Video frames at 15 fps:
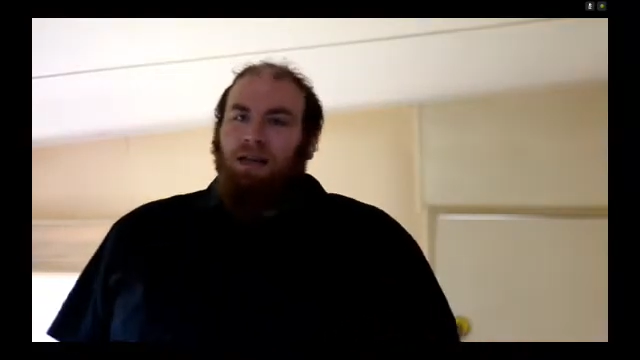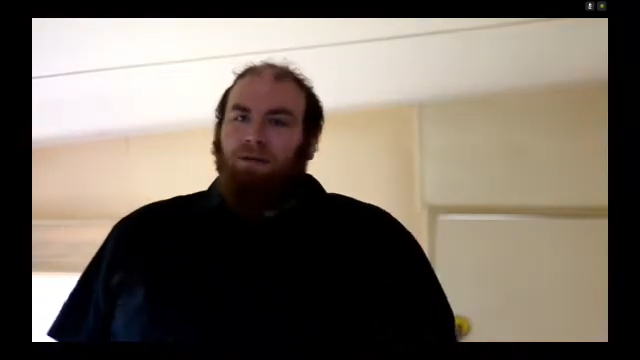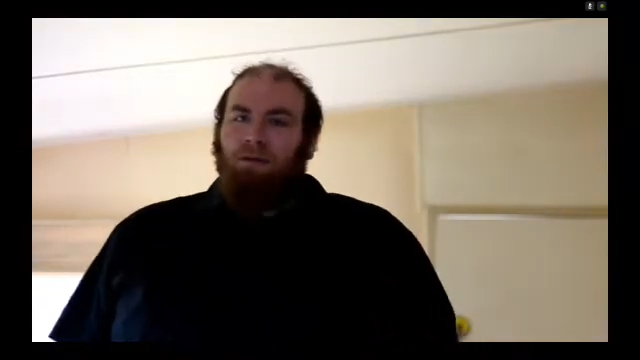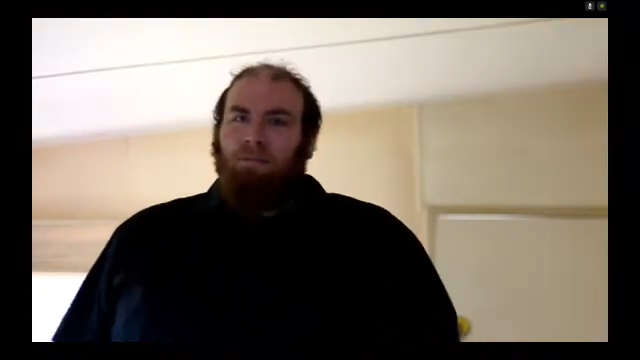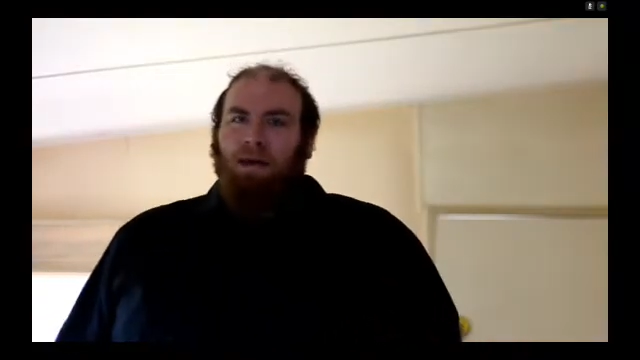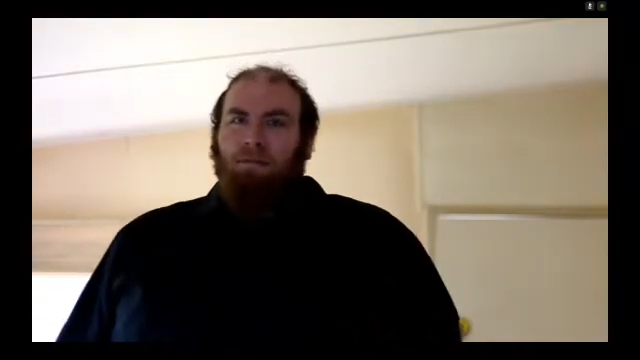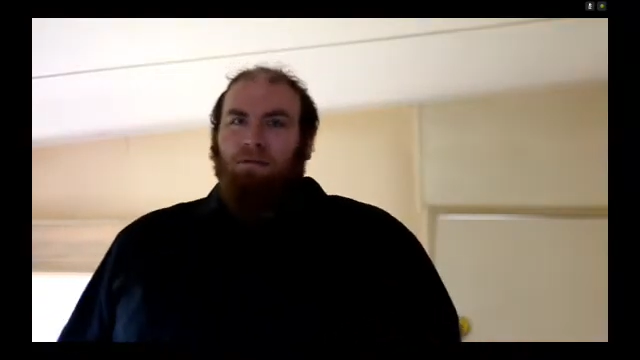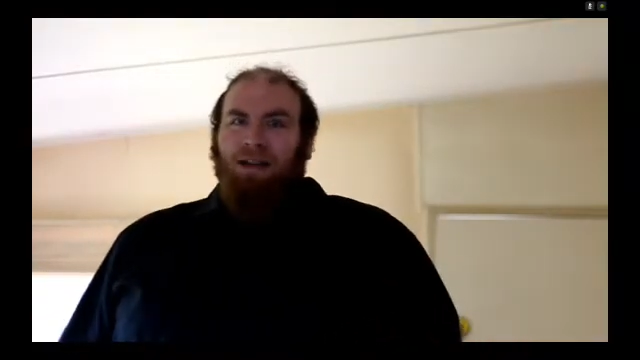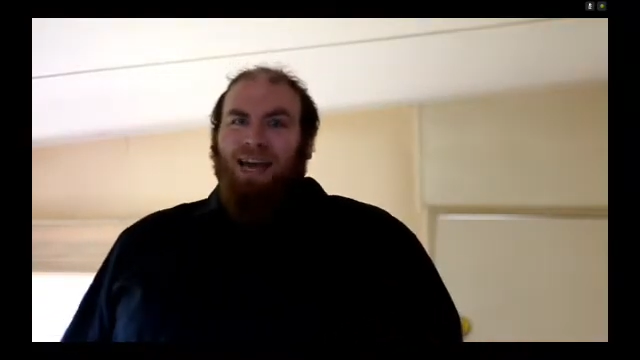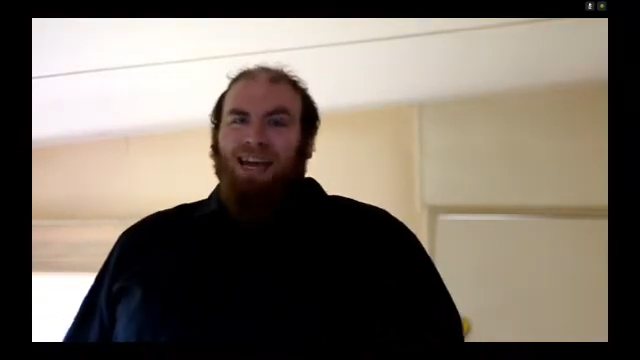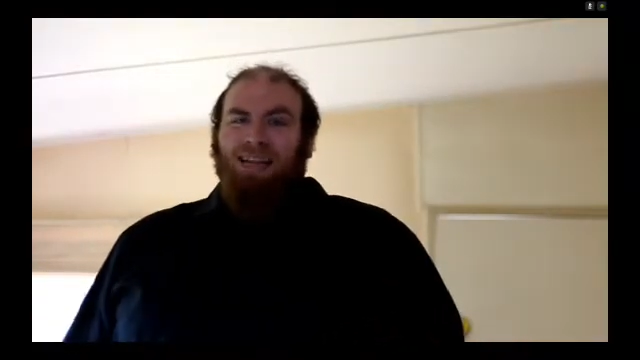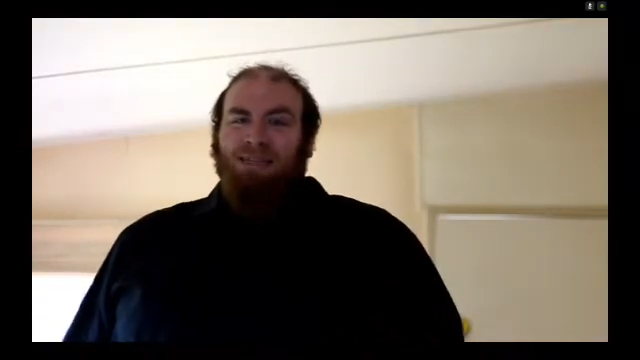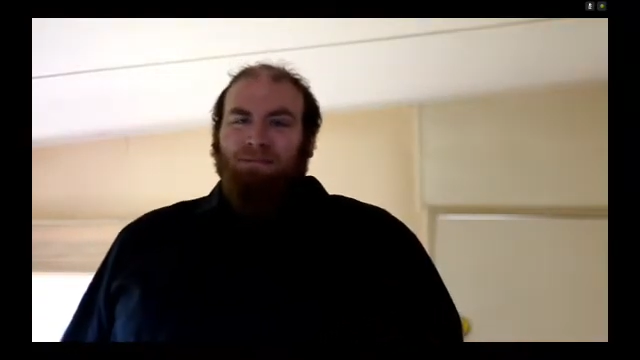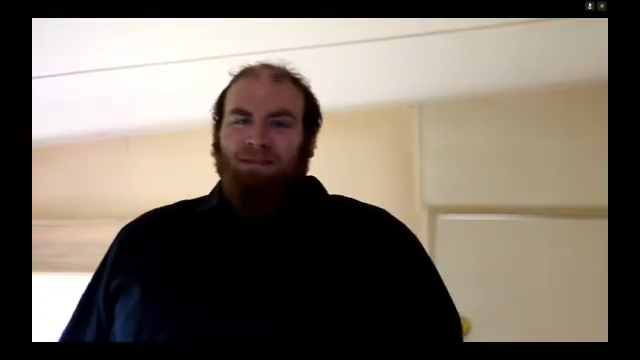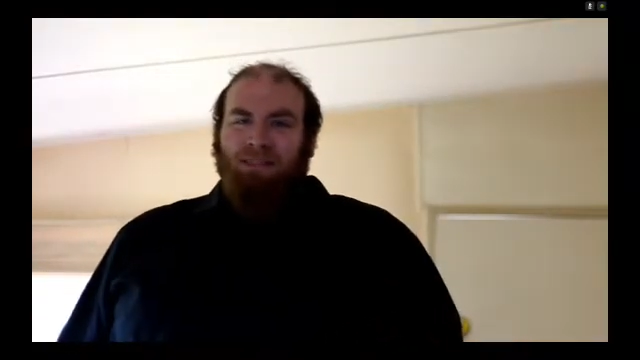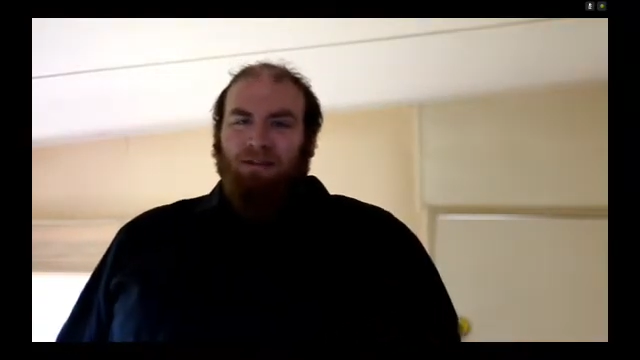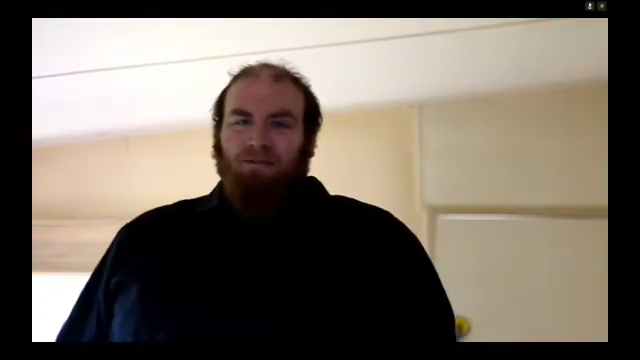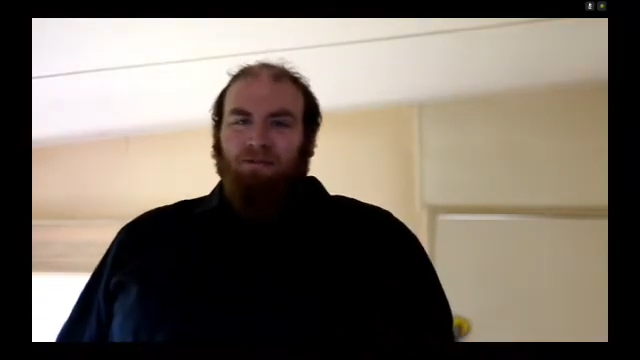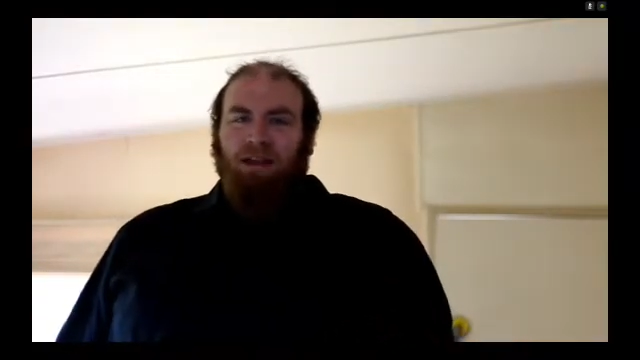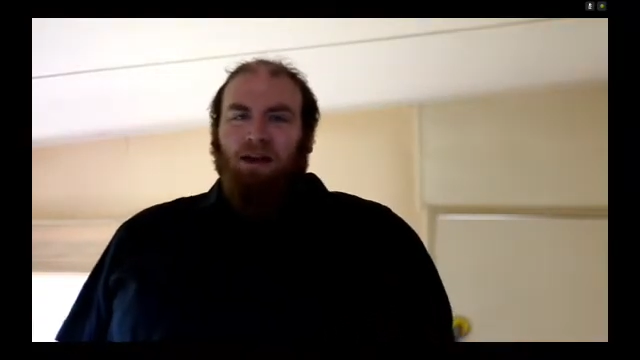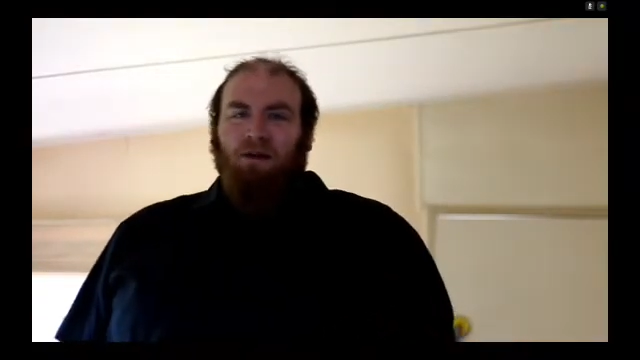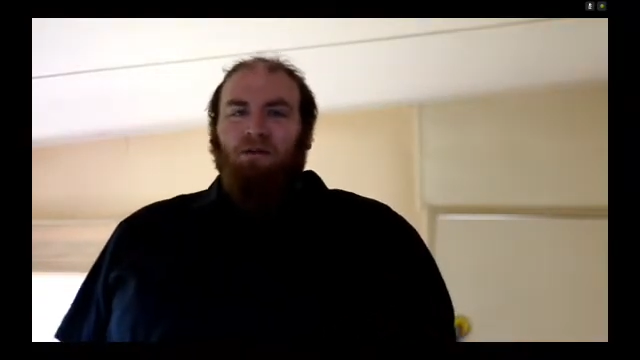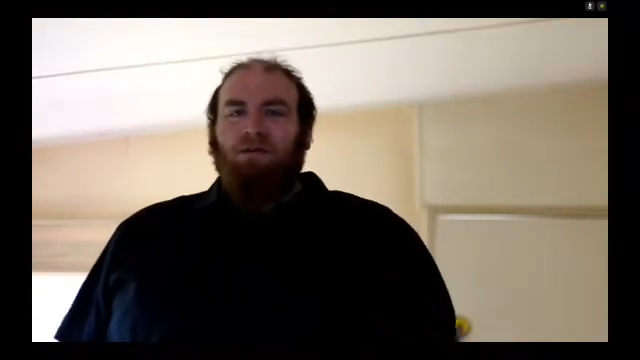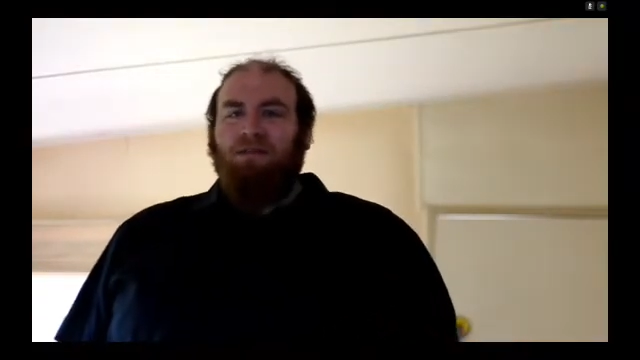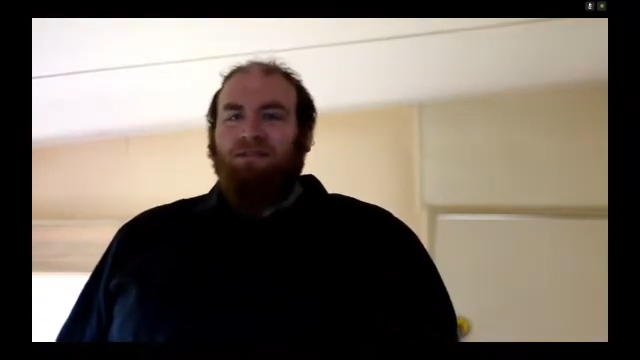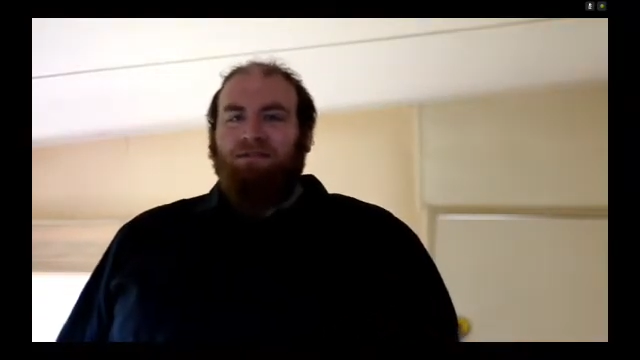Allowing people to hang themselves with their